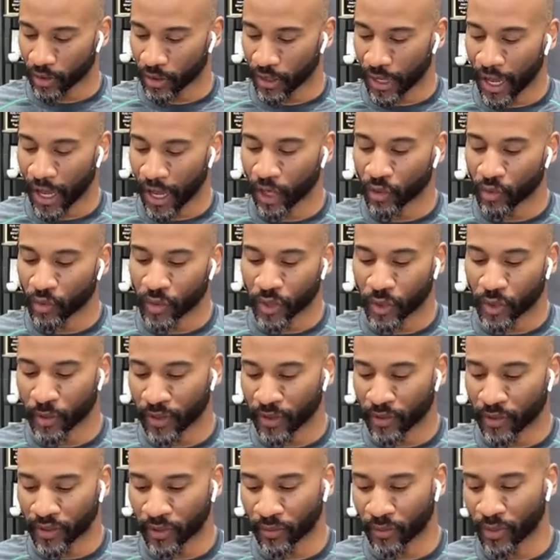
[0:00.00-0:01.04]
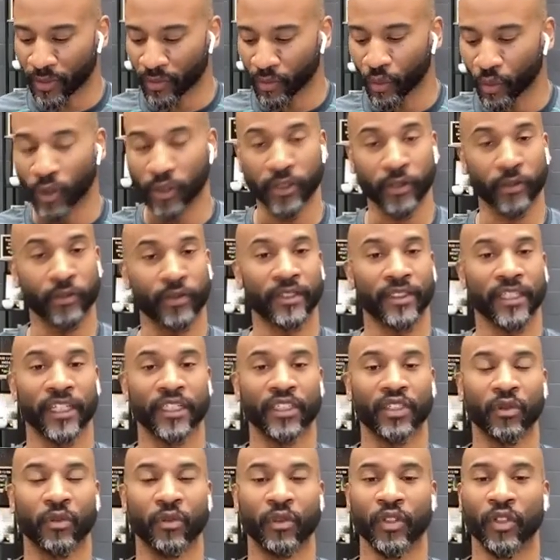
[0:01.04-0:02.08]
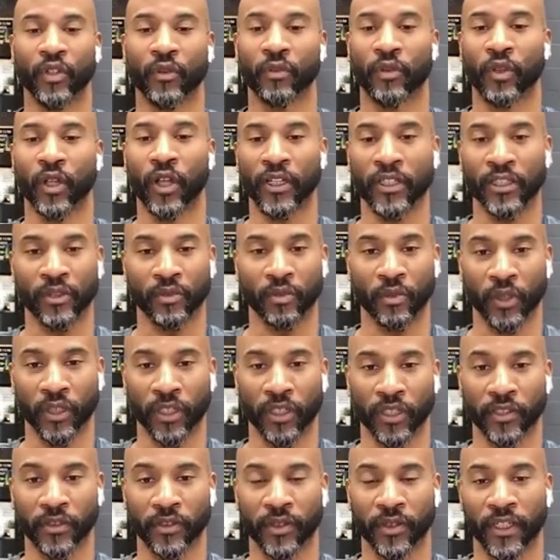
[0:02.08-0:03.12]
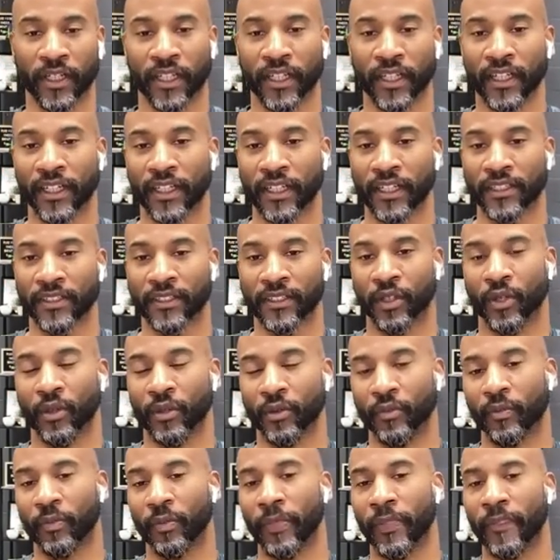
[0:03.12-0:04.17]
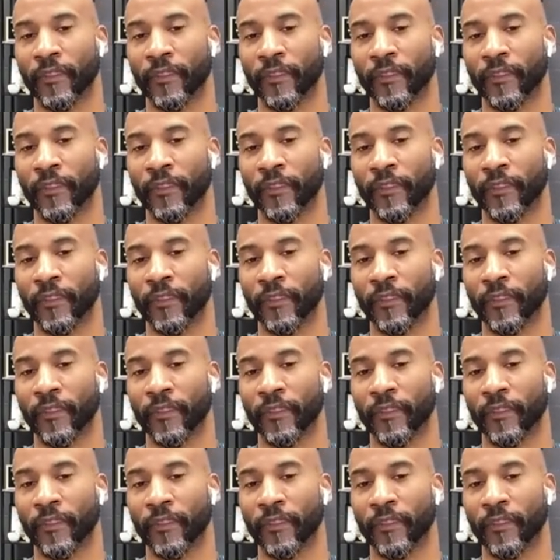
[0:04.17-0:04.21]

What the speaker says: How do we create something more substantial with our Pilates work? So